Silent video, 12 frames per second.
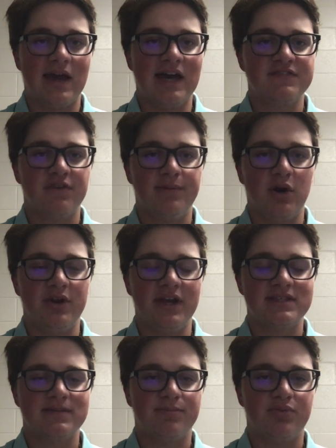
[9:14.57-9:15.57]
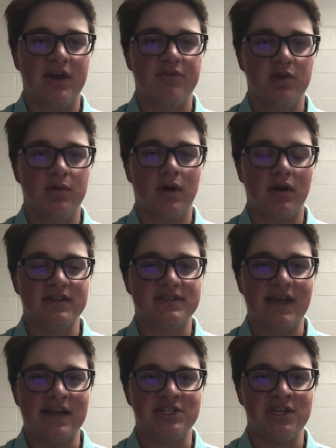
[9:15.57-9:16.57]
As for Bo Nix, played really well on the
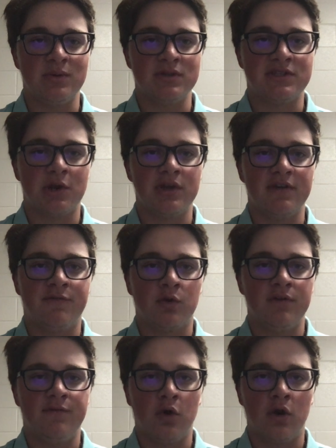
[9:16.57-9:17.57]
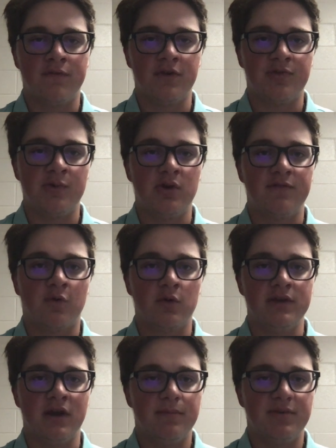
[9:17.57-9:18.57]
stat sheet, was 30 of 44 for
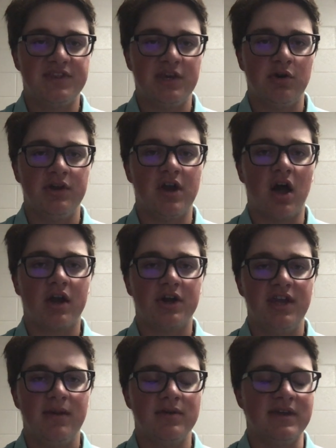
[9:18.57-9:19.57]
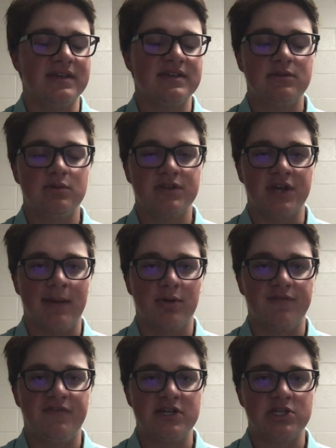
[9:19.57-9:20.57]
340 yards. But the only knock on him is he was unable
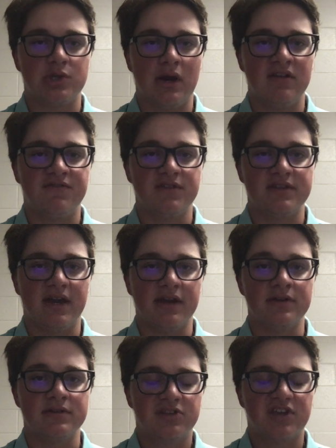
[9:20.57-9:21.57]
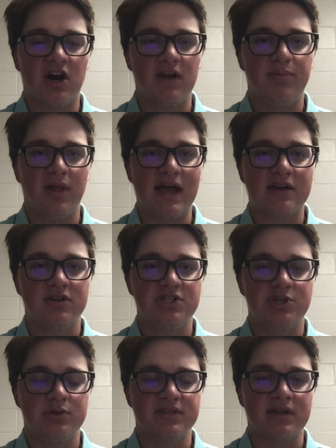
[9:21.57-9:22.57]
to finish drives for the Tigers. Todd
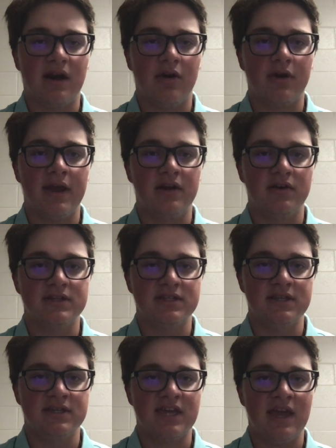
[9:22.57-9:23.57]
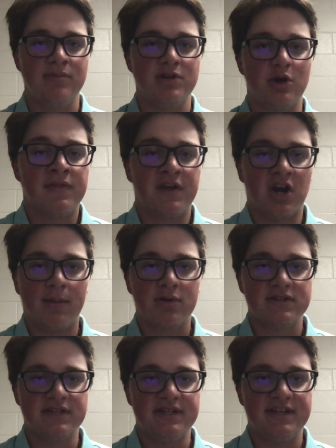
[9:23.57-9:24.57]
Blackledge, who was the color analyst in this game, noted that
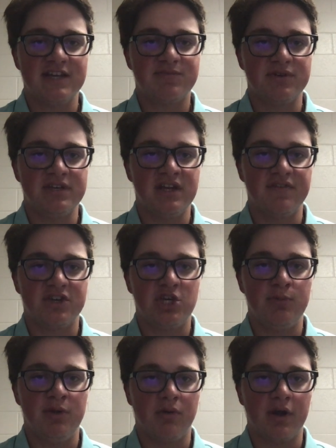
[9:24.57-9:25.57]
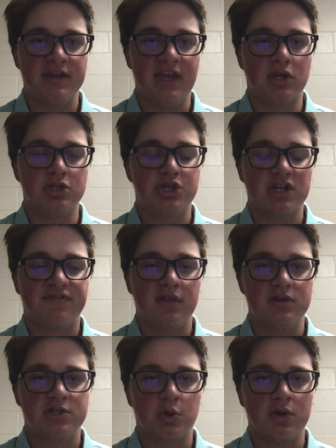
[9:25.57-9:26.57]
Auburn is in desperate need of a QB run game just for
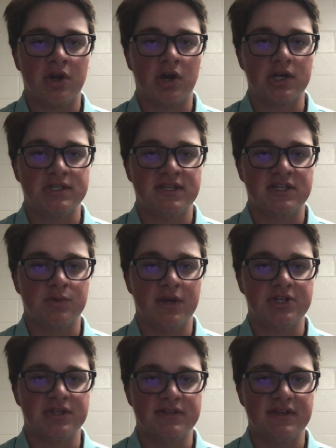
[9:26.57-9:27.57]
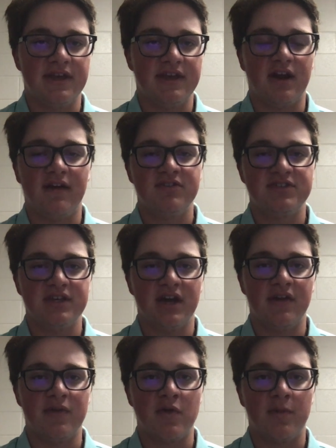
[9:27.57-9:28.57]
those short yardage situations. And obviously
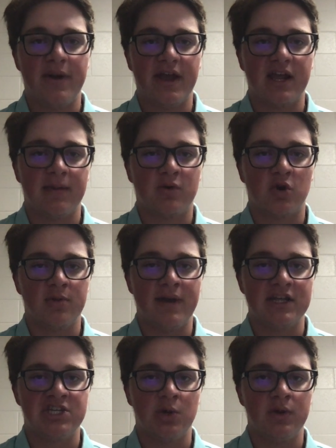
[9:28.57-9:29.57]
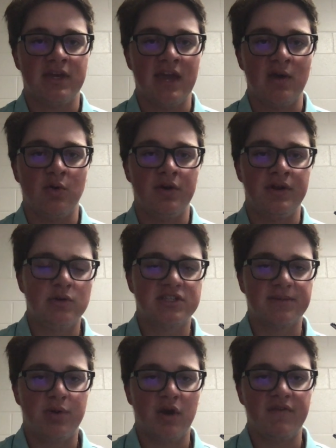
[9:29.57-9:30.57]
their backup quarterback Joey Gatewood was
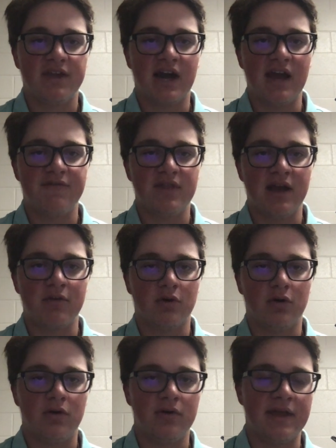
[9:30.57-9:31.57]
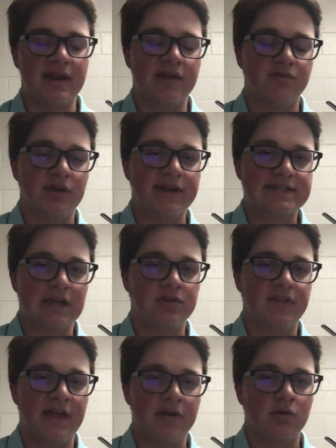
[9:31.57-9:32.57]
the perfect guy for that role and really
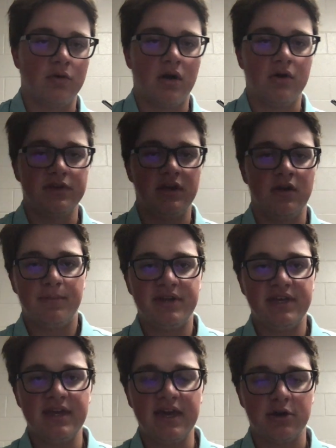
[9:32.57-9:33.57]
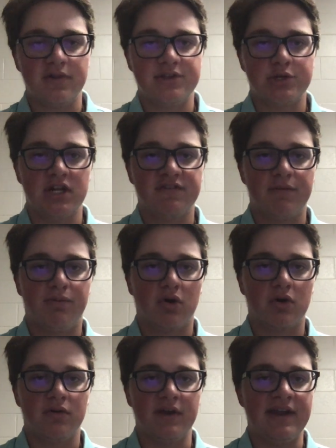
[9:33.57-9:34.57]
excelled in that role all year. But he entered the transfer
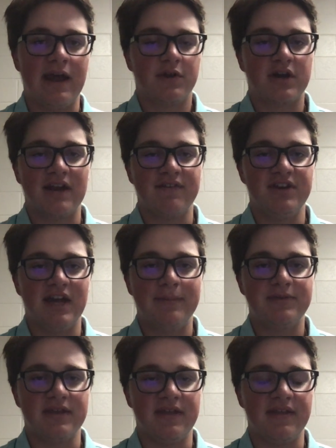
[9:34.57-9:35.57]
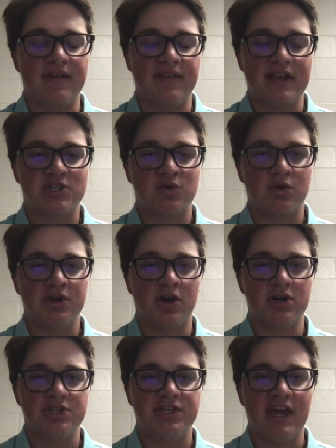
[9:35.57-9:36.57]
portal, and now they're kind of inept in that short
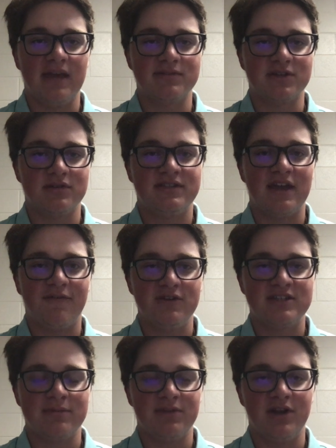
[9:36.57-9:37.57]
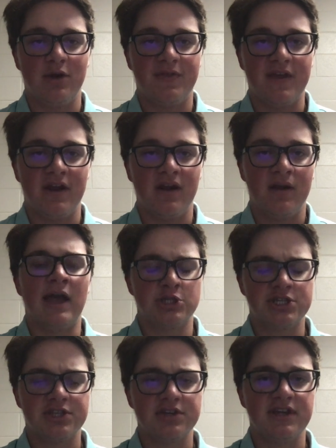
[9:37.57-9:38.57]
yardage game. So definitely something to note there. And
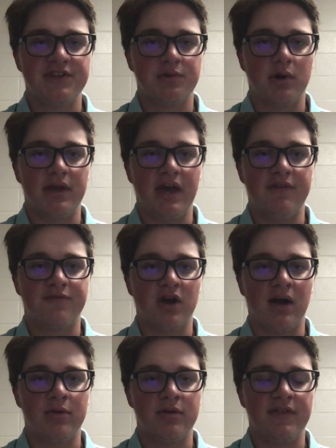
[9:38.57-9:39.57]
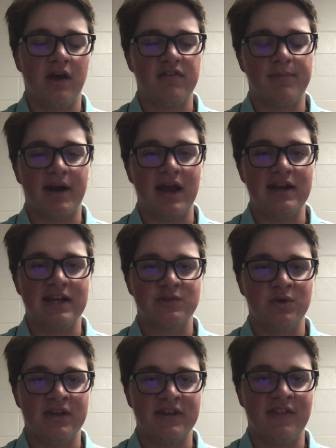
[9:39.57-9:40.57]
just looking at the road ahead for Auburn, they'll have a bye
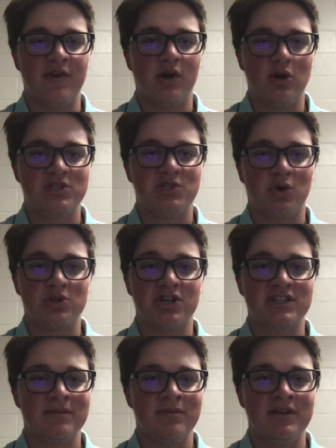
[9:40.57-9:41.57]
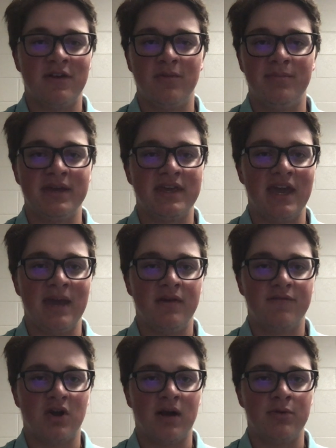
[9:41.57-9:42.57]
next week, and then they'll host Georgia. It's going to be another big game
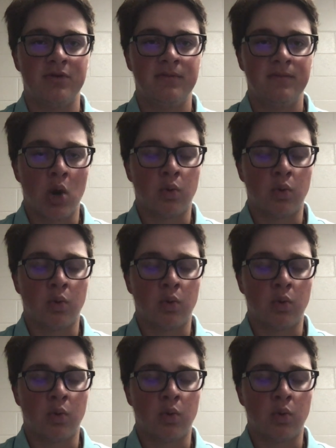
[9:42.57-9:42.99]
for Auburn.